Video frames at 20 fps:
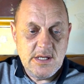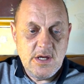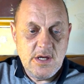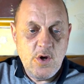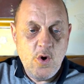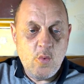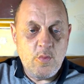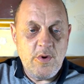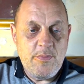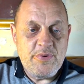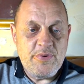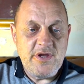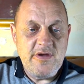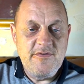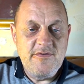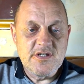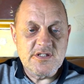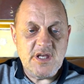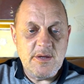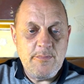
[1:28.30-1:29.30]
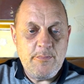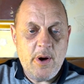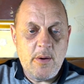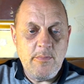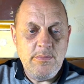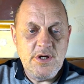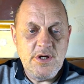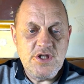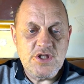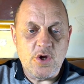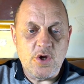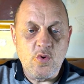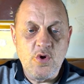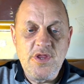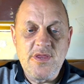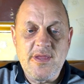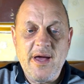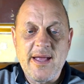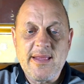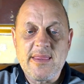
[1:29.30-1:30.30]
We previously published our own
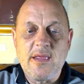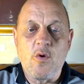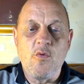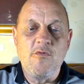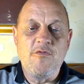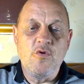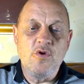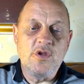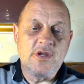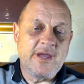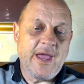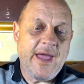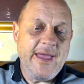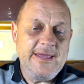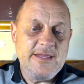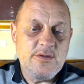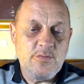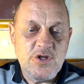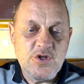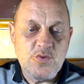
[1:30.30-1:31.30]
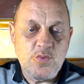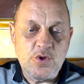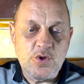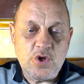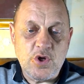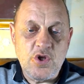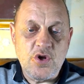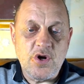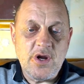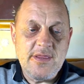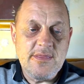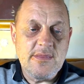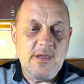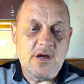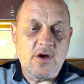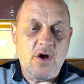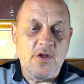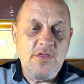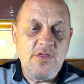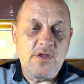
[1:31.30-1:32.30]
tactical voting guide, which could rid the
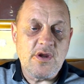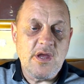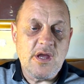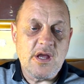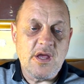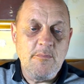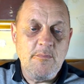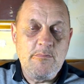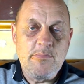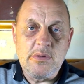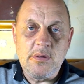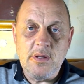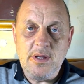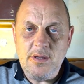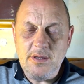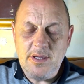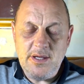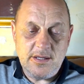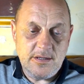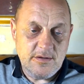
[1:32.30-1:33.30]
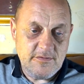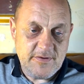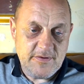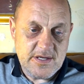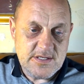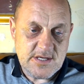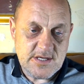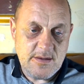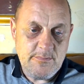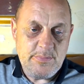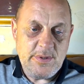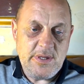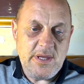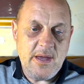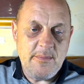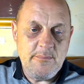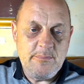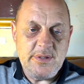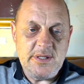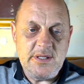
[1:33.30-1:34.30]
country completely of SNP
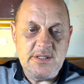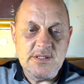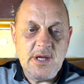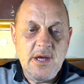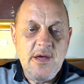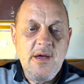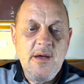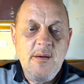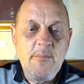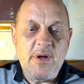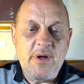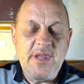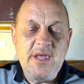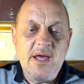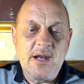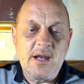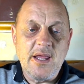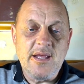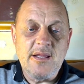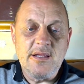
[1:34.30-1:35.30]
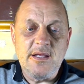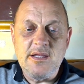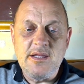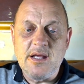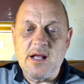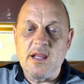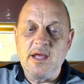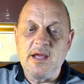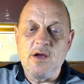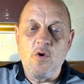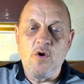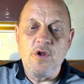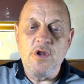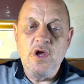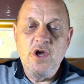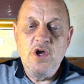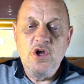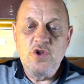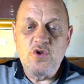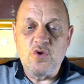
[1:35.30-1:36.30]
MPs, but they are likely to cling on
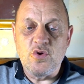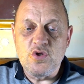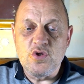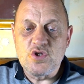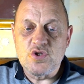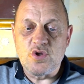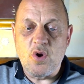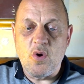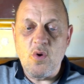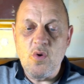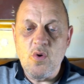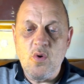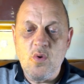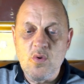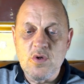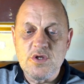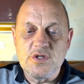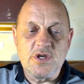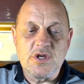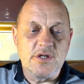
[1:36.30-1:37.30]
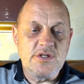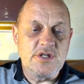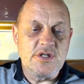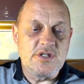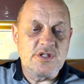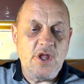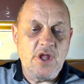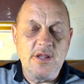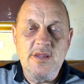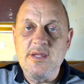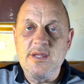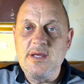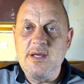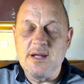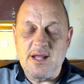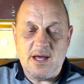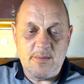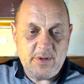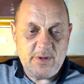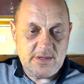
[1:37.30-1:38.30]
to its strongholds such as Dundee and
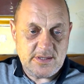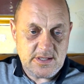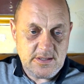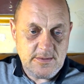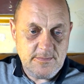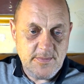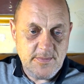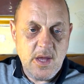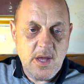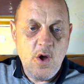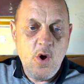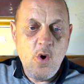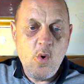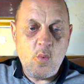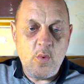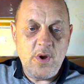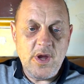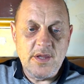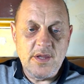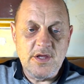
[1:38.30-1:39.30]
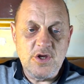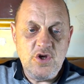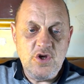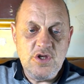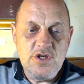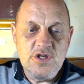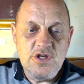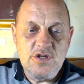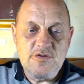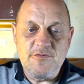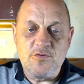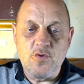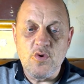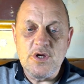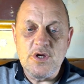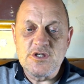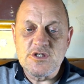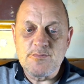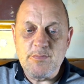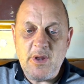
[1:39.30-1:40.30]
Aberdeen, where the unionist vote
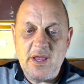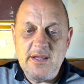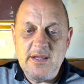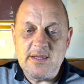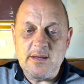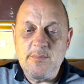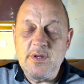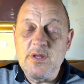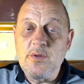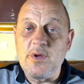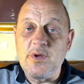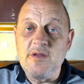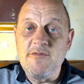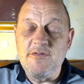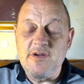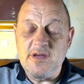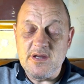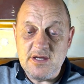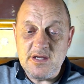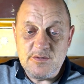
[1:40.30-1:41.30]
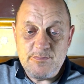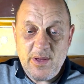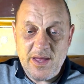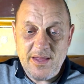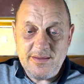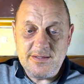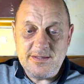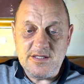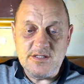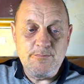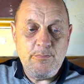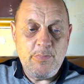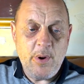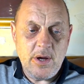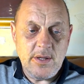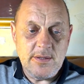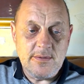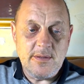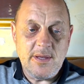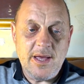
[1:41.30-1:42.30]
is split between various parties,
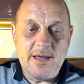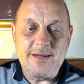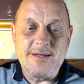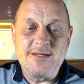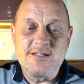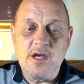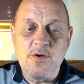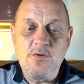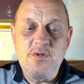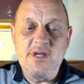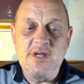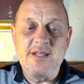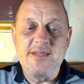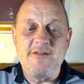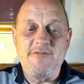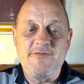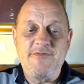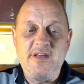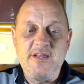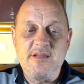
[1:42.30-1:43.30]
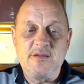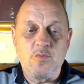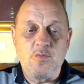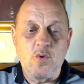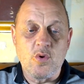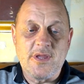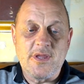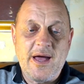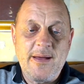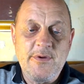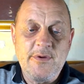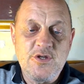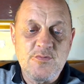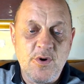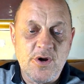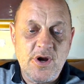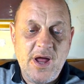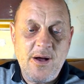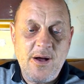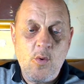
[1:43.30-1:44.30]
but a resounding defeat will damage
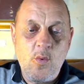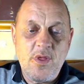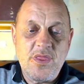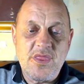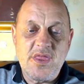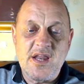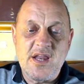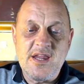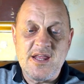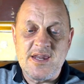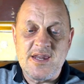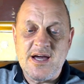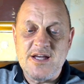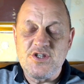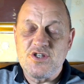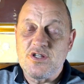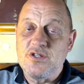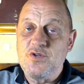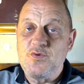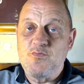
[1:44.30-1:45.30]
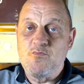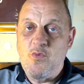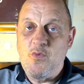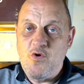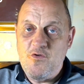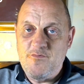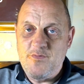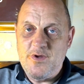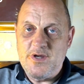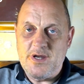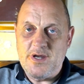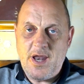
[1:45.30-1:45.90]
morale within the nationalist movement.